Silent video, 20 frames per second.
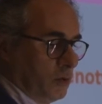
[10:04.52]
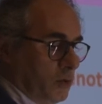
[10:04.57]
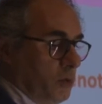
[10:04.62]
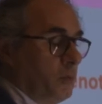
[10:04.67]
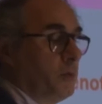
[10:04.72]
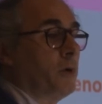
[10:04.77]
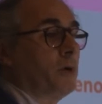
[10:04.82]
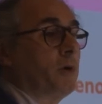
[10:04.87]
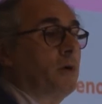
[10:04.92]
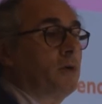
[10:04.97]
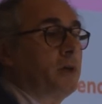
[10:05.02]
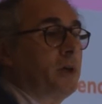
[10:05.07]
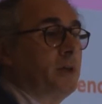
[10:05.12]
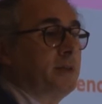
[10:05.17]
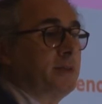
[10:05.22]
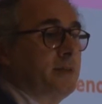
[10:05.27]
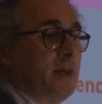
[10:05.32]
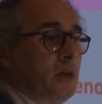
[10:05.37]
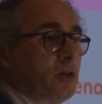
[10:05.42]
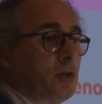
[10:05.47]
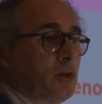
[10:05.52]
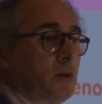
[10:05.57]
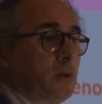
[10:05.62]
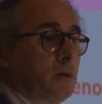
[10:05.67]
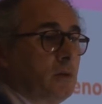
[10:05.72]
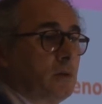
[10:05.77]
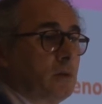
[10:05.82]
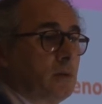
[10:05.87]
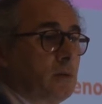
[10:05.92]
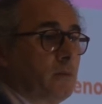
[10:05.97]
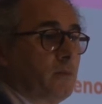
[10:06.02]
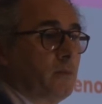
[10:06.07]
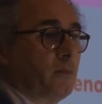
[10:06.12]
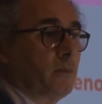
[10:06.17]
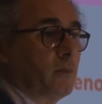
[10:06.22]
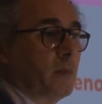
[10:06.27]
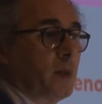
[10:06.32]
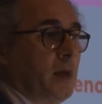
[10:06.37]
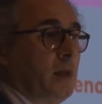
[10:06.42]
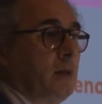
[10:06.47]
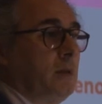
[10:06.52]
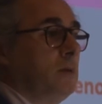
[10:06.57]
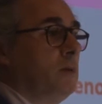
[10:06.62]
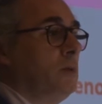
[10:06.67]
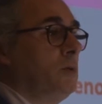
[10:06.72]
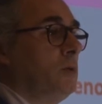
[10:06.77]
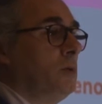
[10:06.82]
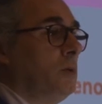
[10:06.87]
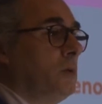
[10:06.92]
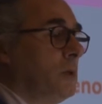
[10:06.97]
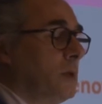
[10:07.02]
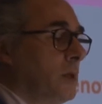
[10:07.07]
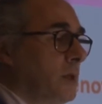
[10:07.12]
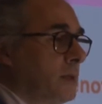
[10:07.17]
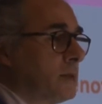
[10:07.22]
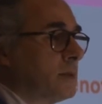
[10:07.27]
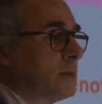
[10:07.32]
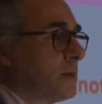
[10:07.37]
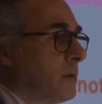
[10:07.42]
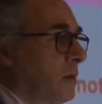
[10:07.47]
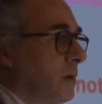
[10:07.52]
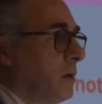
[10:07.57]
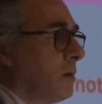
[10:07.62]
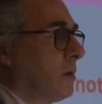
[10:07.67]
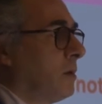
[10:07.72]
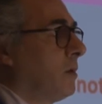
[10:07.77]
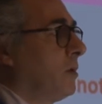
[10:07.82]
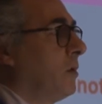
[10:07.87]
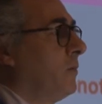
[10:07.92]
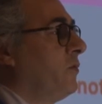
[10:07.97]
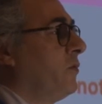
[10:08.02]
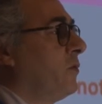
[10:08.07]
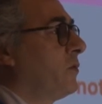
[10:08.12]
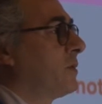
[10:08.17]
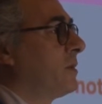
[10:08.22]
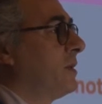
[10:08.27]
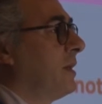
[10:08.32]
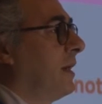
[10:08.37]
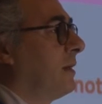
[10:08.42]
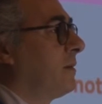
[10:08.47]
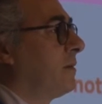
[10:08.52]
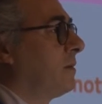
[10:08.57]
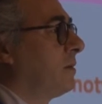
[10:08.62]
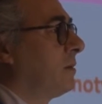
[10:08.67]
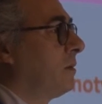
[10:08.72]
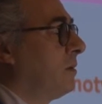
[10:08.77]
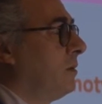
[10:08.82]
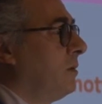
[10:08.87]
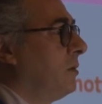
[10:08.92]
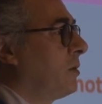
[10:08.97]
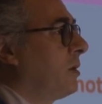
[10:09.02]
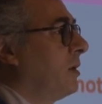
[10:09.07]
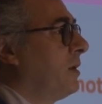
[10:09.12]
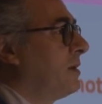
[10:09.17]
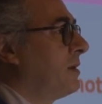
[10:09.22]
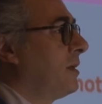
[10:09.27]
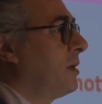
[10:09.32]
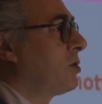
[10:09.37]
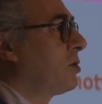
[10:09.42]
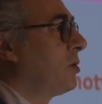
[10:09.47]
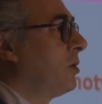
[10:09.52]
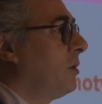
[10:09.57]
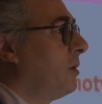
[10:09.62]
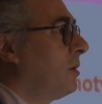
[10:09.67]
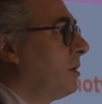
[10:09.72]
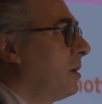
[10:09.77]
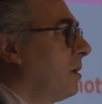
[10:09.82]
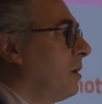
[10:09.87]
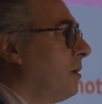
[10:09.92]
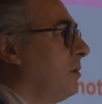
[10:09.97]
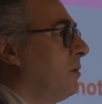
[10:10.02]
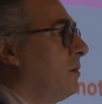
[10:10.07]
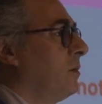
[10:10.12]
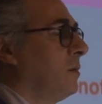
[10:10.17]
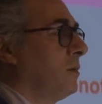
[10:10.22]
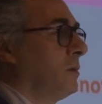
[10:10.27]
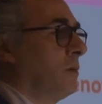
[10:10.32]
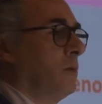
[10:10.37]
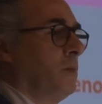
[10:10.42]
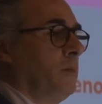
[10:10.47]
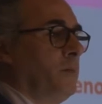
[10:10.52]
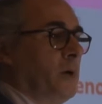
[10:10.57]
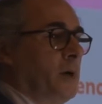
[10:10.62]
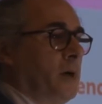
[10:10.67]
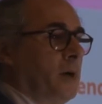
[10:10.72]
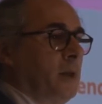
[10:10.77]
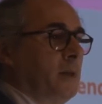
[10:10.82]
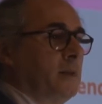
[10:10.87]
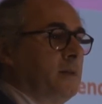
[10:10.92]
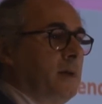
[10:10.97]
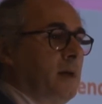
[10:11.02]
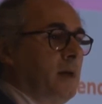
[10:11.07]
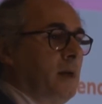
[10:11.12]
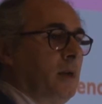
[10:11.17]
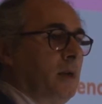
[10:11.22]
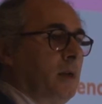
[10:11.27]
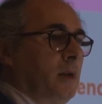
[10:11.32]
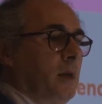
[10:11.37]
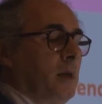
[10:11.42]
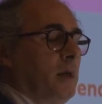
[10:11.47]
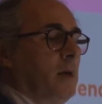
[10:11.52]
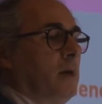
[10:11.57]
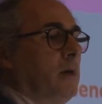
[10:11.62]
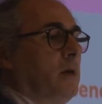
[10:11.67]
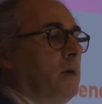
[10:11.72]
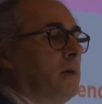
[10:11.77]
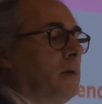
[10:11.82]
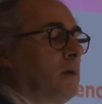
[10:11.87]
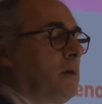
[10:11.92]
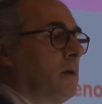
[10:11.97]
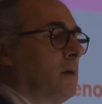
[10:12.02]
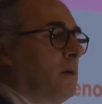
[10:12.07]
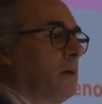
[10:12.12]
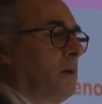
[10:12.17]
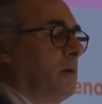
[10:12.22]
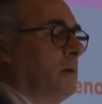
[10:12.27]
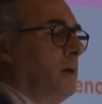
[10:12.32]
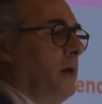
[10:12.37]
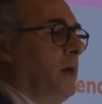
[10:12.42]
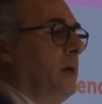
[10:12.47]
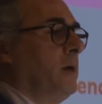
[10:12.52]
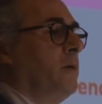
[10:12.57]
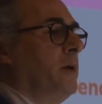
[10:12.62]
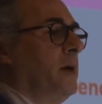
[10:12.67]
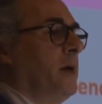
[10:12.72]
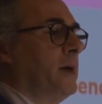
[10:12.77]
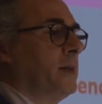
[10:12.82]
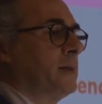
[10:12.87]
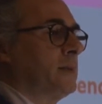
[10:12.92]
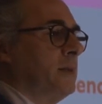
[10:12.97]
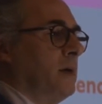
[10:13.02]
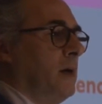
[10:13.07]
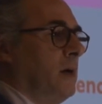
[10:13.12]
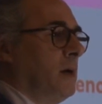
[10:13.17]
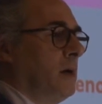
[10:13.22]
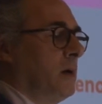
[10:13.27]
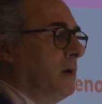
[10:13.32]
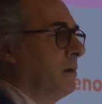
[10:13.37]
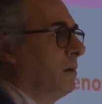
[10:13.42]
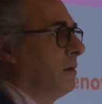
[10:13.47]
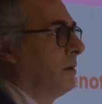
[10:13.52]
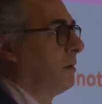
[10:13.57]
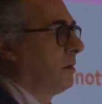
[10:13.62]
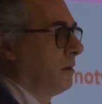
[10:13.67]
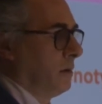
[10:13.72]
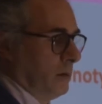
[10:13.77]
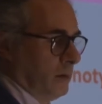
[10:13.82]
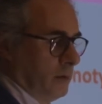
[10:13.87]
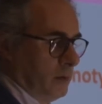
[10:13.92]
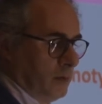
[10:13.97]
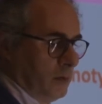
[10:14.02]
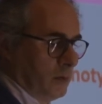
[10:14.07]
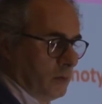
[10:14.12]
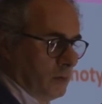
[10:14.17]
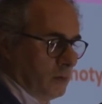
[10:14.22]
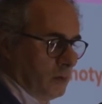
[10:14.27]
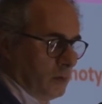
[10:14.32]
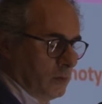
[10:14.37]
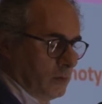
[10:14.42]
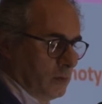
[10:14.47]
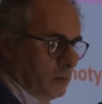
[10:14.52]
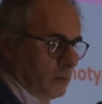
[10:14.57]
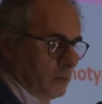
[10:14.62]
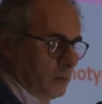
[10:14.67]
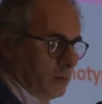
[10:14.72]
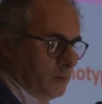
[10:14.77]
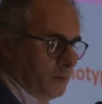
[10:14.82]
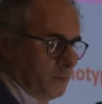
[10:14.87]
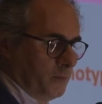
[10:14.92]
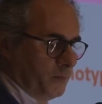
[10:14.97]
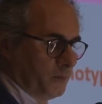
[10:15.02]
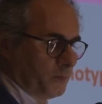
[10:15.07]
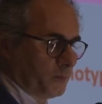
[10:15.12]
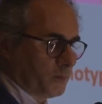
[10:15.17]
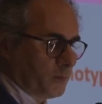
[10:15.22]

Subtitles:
tuber localization, and it's obvious that localization on the parietal areas are the